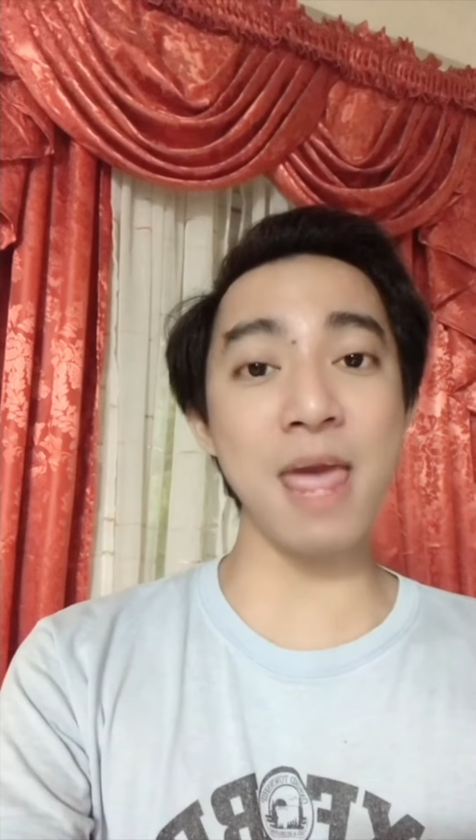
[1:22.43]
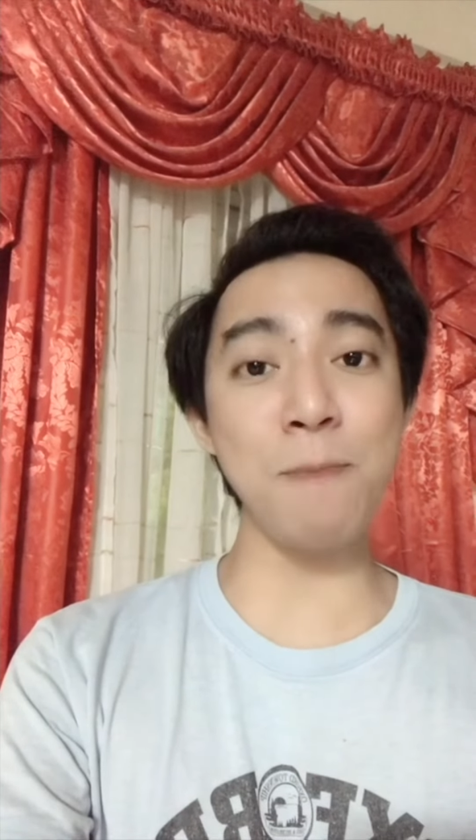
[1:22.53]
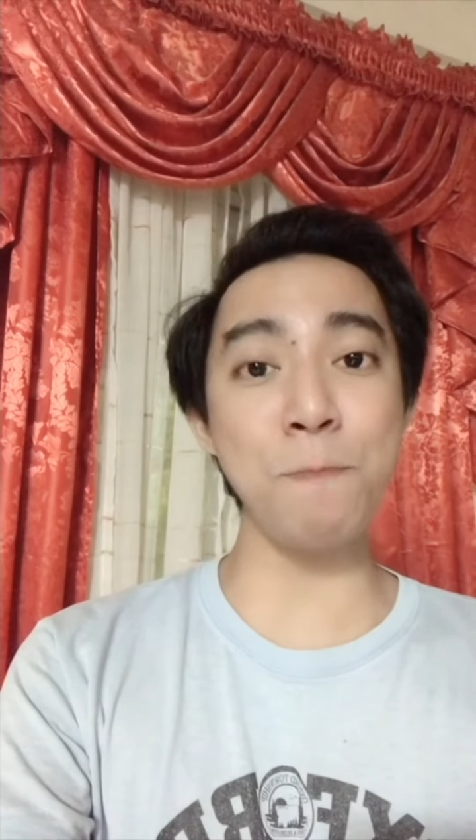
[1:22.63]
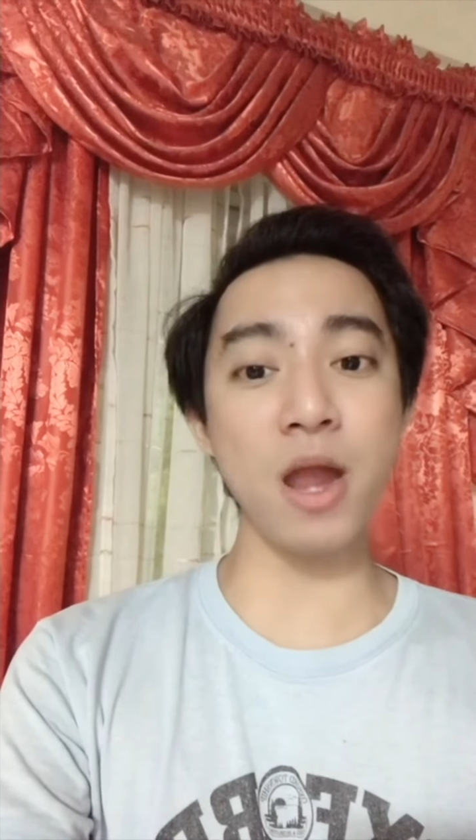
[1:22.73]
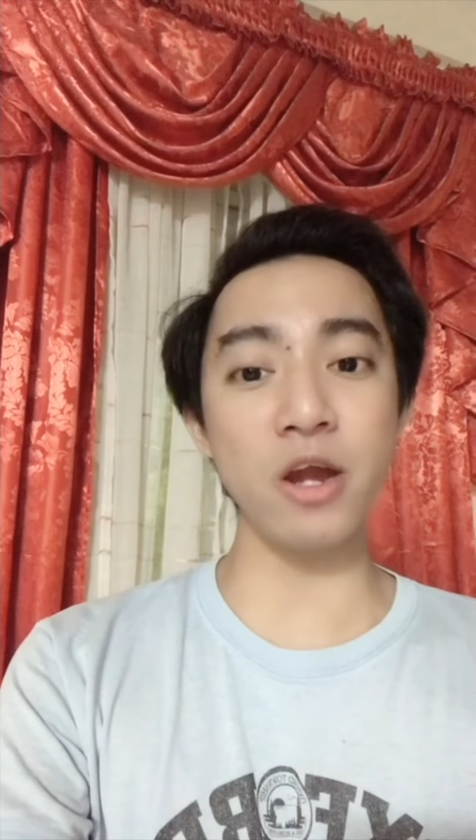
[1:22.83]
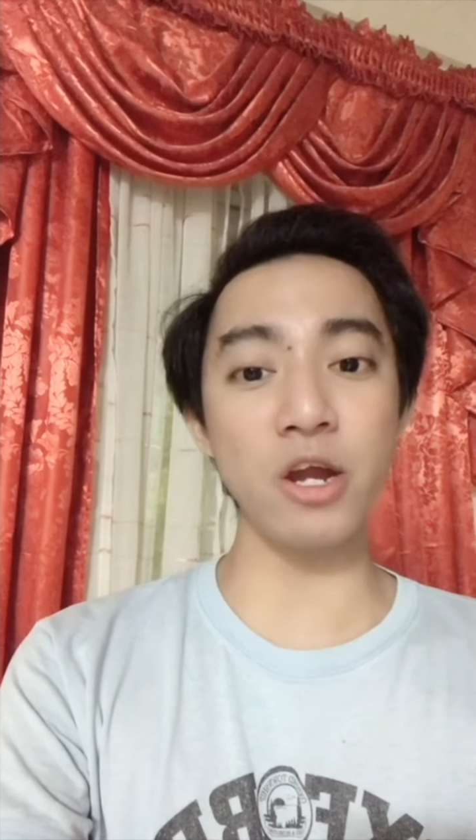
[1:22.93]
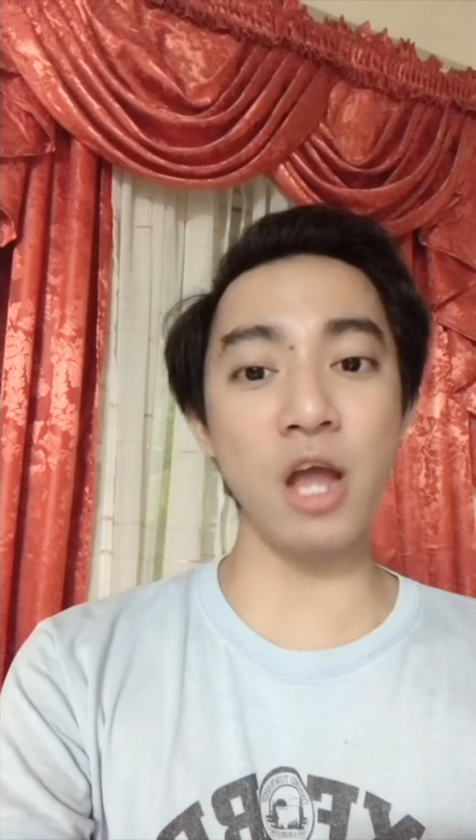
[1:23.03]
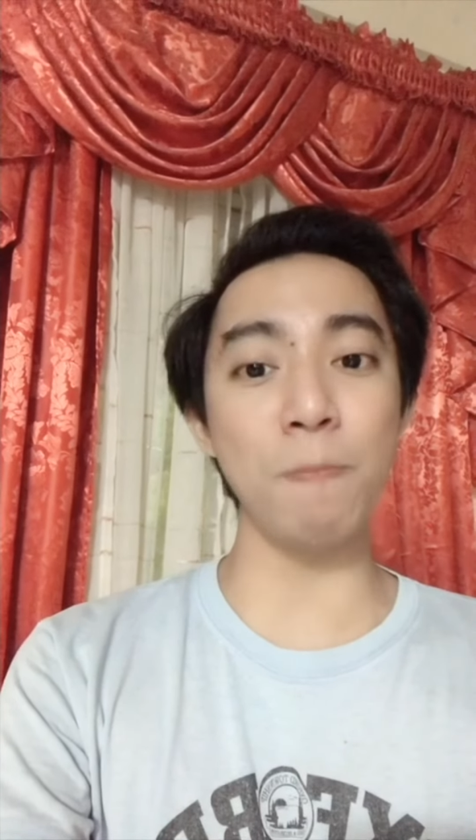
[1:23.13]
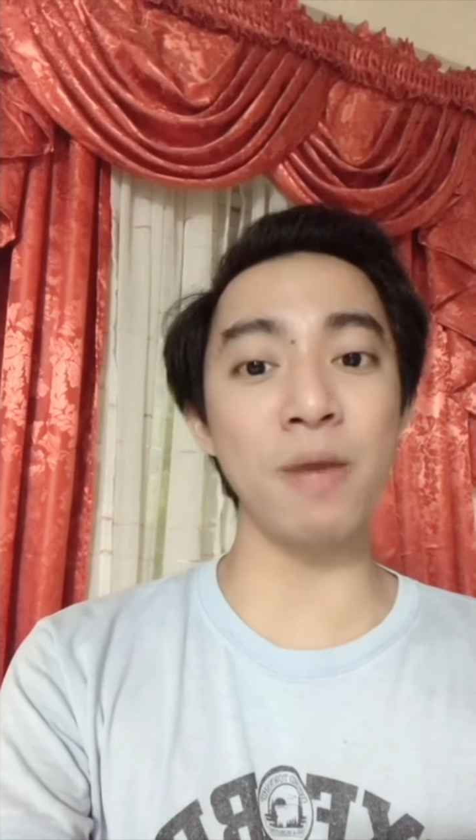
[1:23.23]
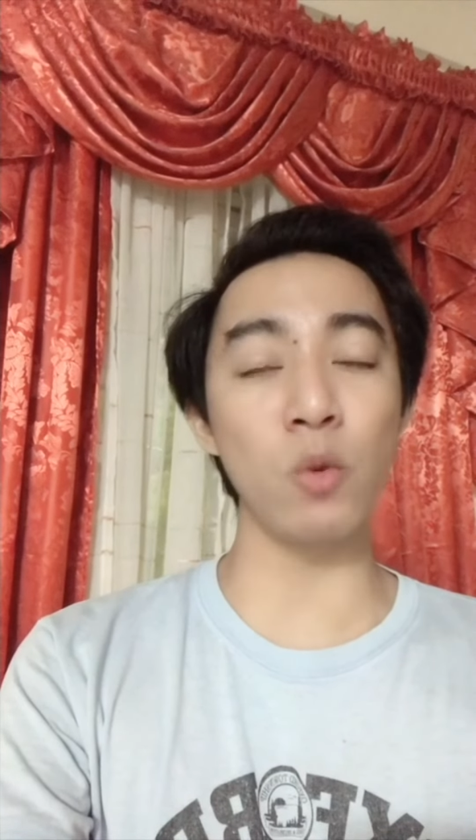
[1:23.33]
period by
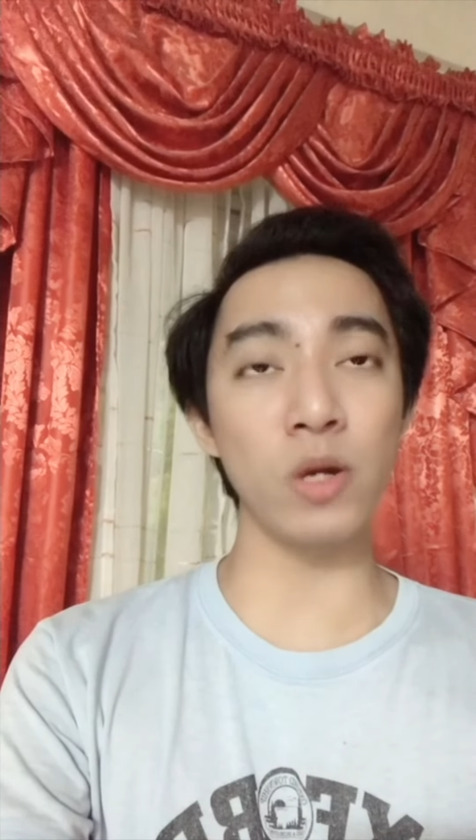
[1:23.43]
the word